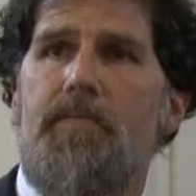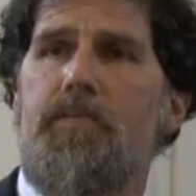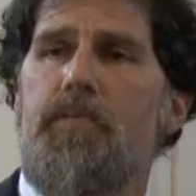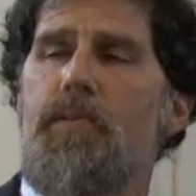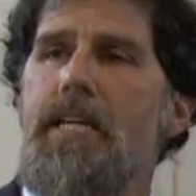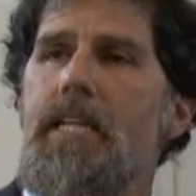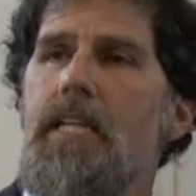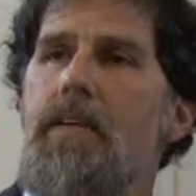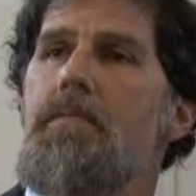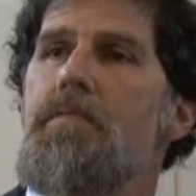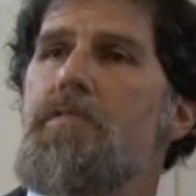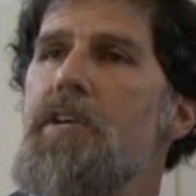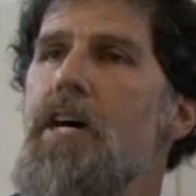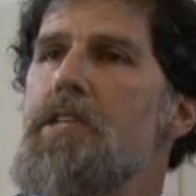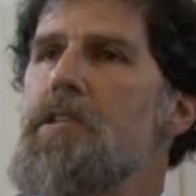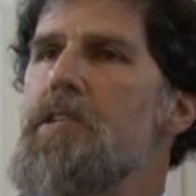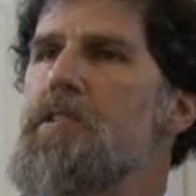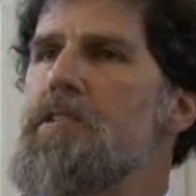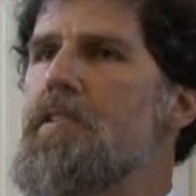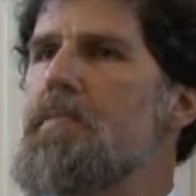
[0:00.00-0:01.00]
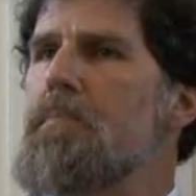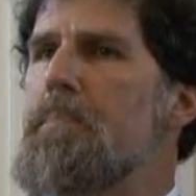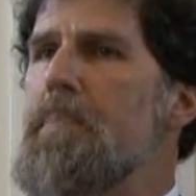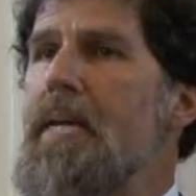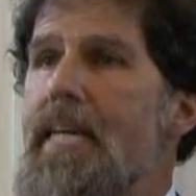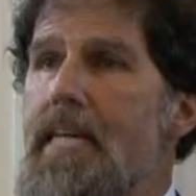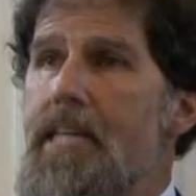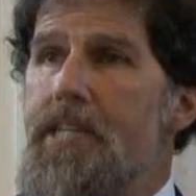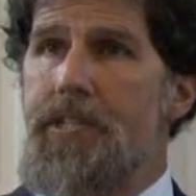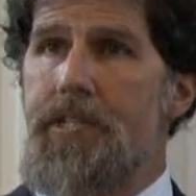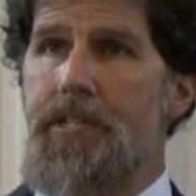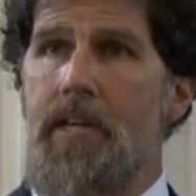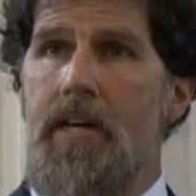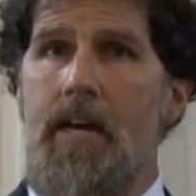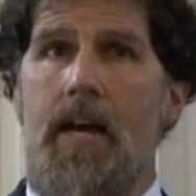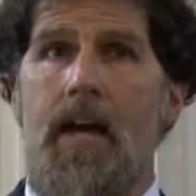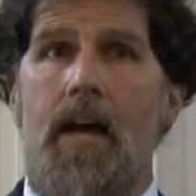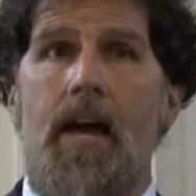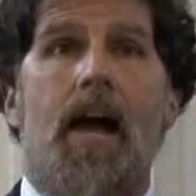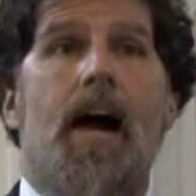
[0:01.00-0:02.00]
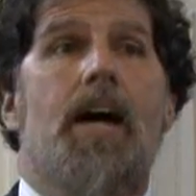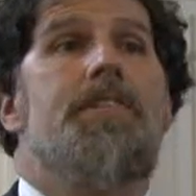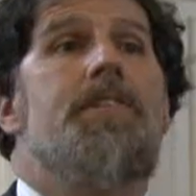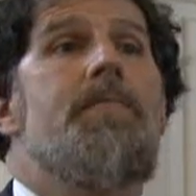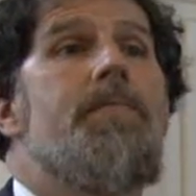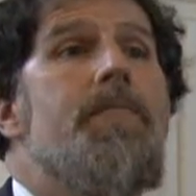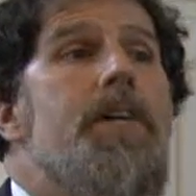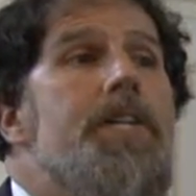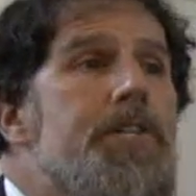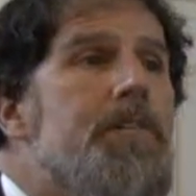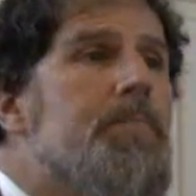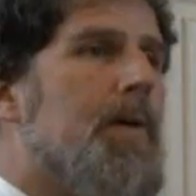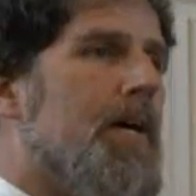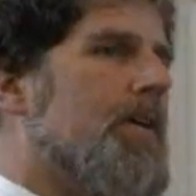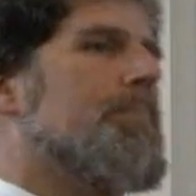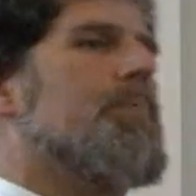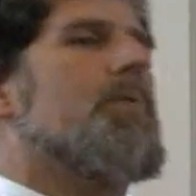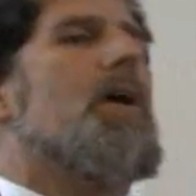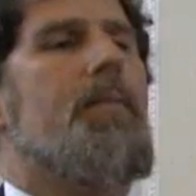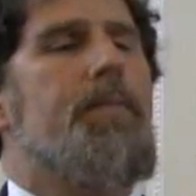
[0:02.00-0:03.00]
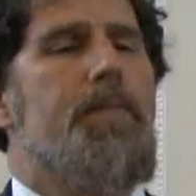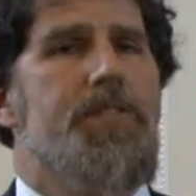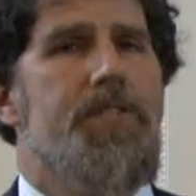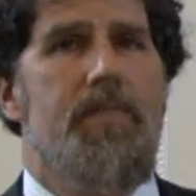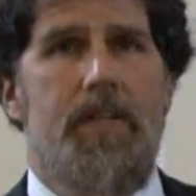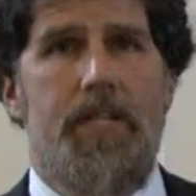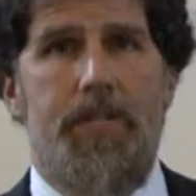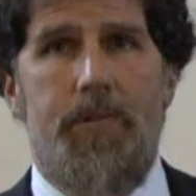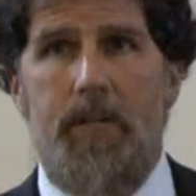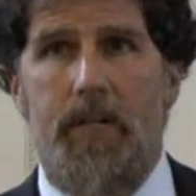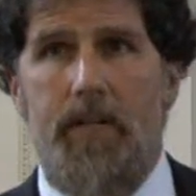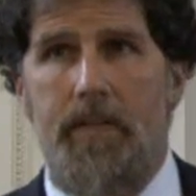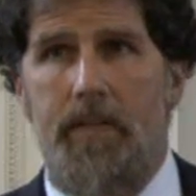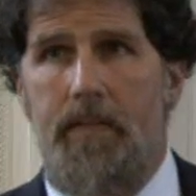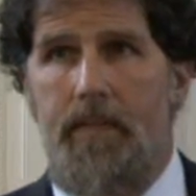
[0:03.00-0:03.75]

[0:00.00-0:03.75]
freedom, justice, and peace, as envisioned by the prophets of Israel.